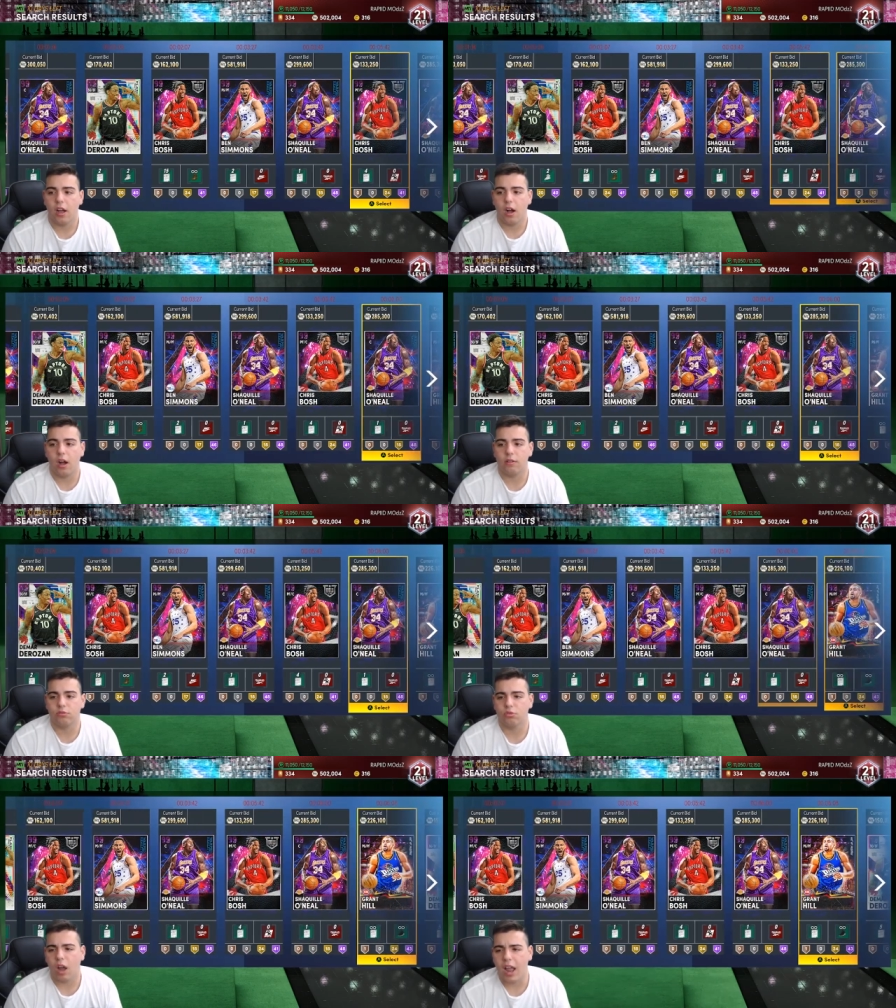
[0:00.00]

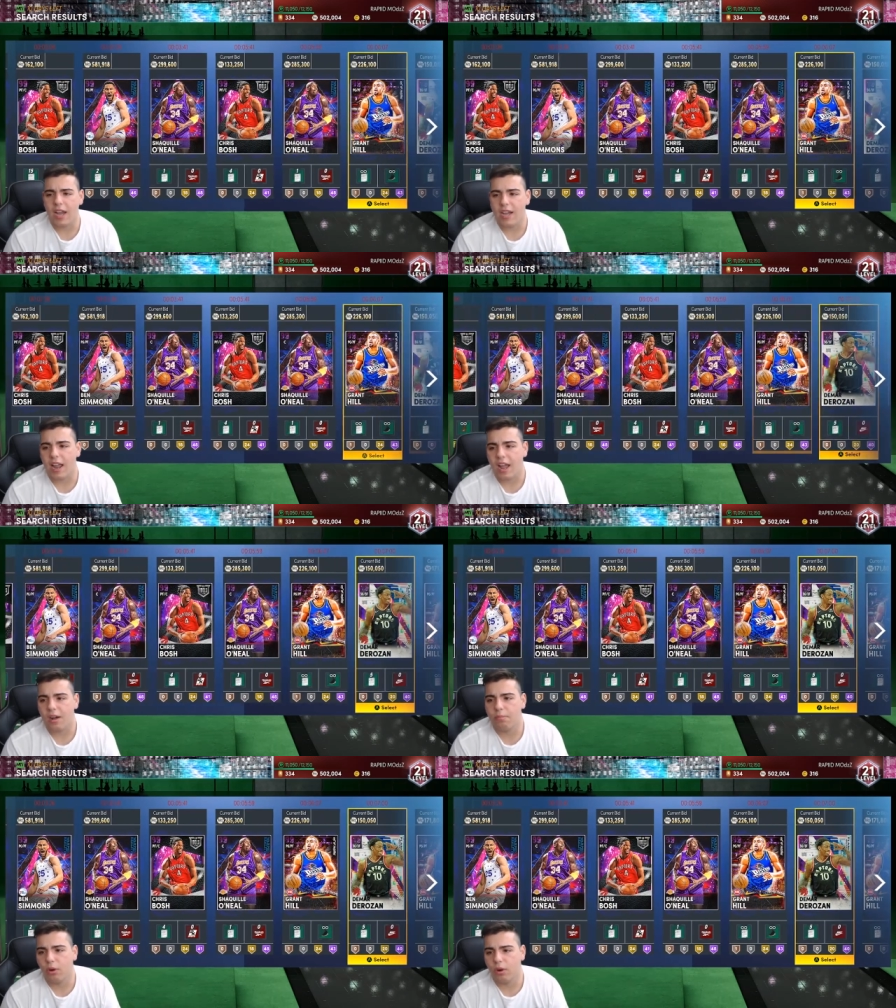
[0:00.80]
Um, right
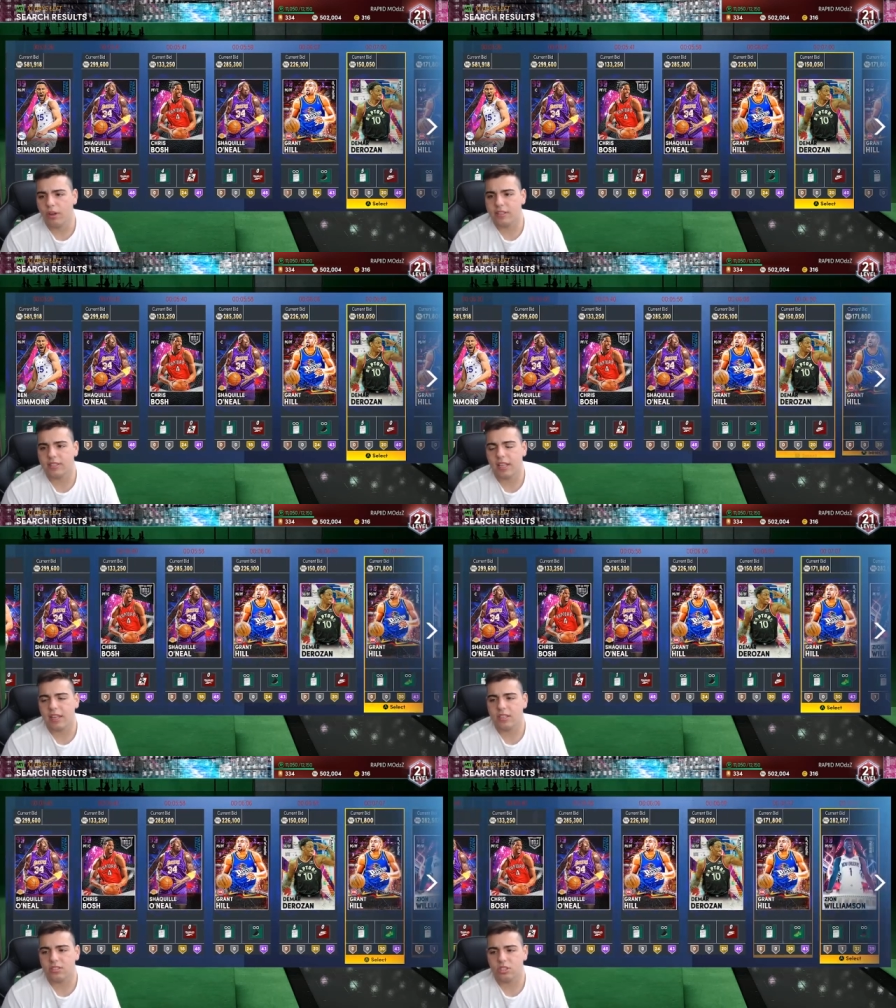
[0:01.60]
now, boys,
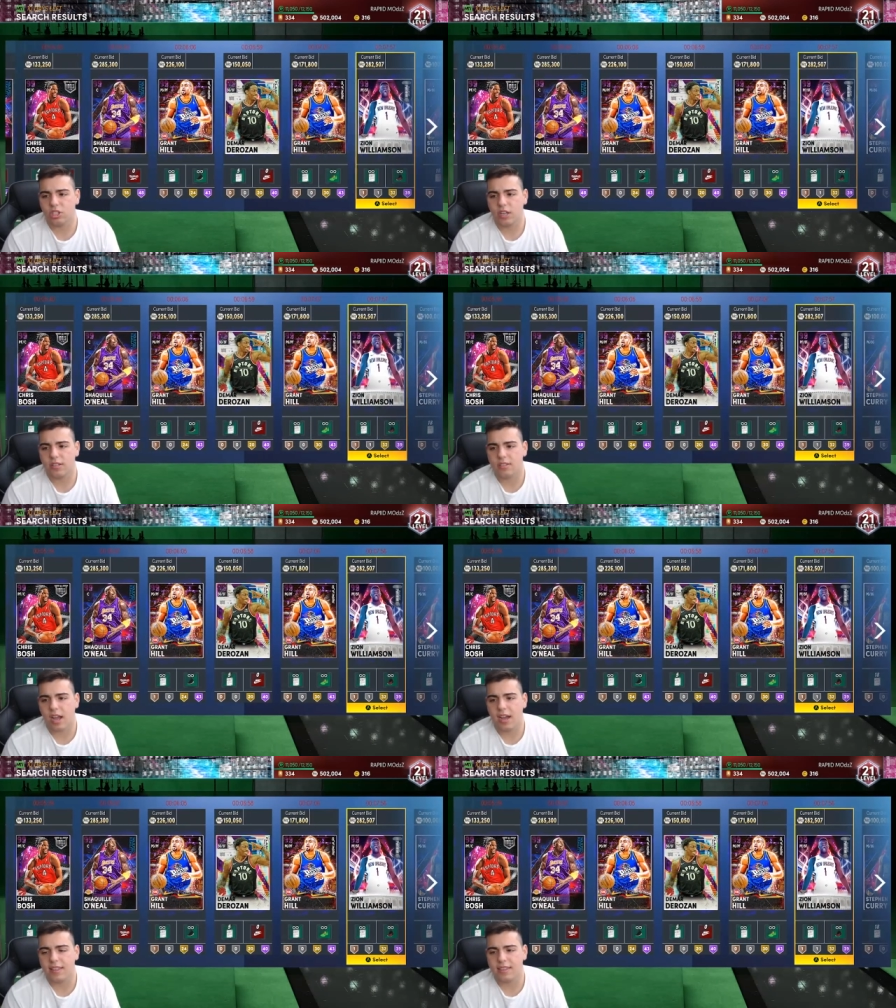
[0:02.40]
ladies and gents,
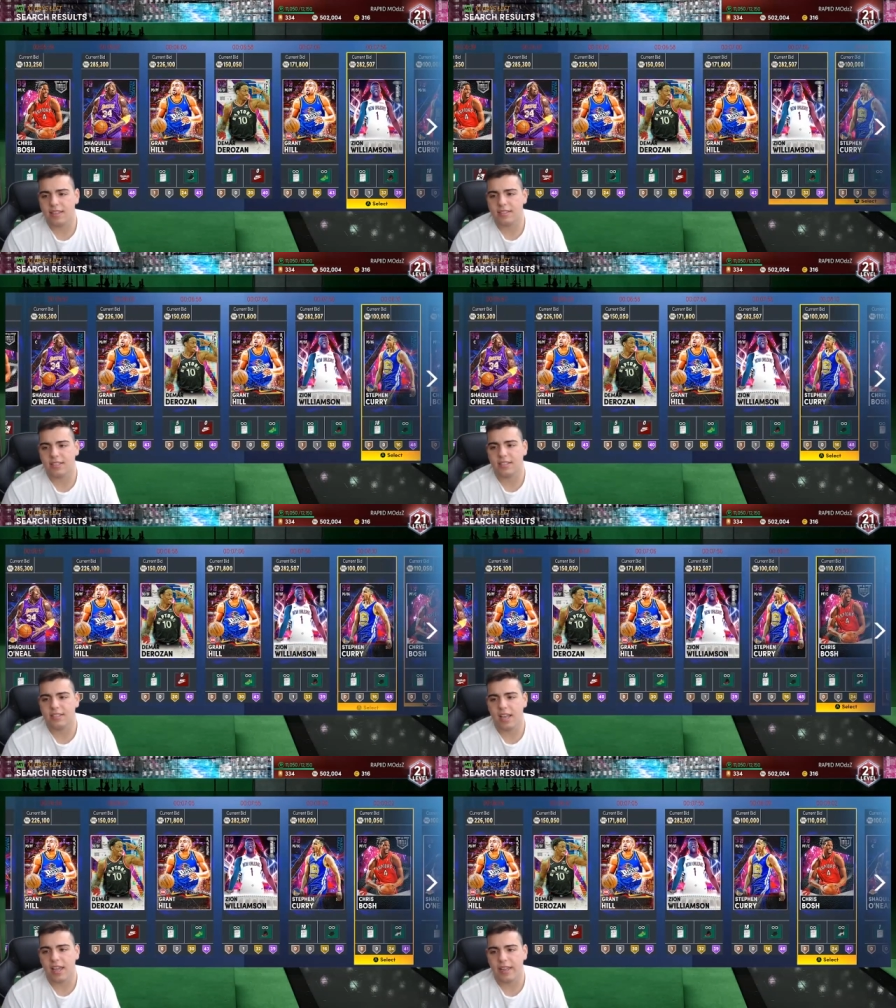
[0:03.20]
I think
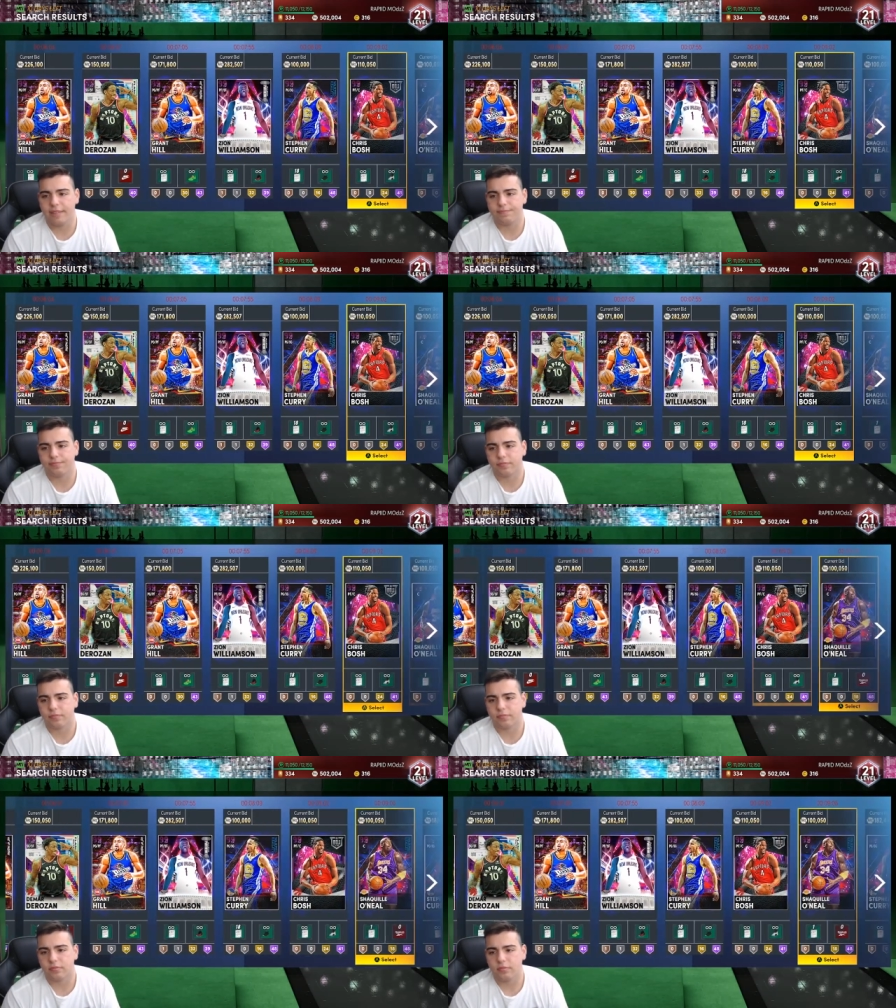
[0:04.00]
today
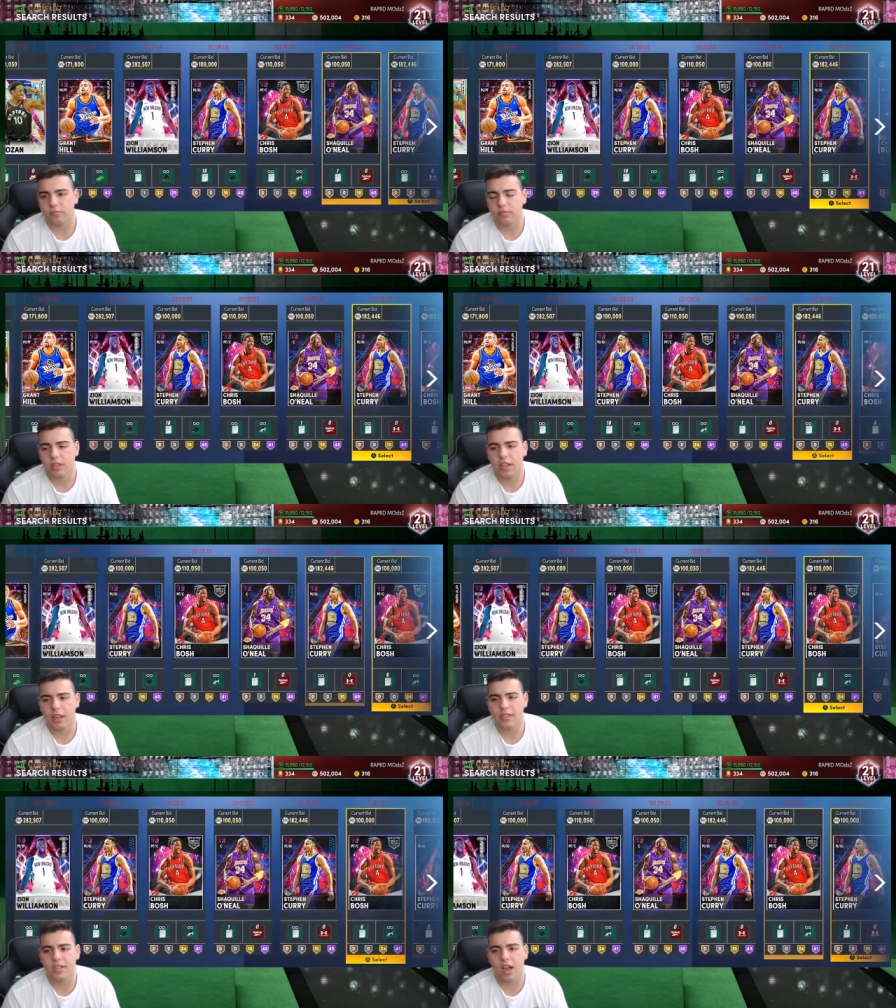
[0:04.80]
is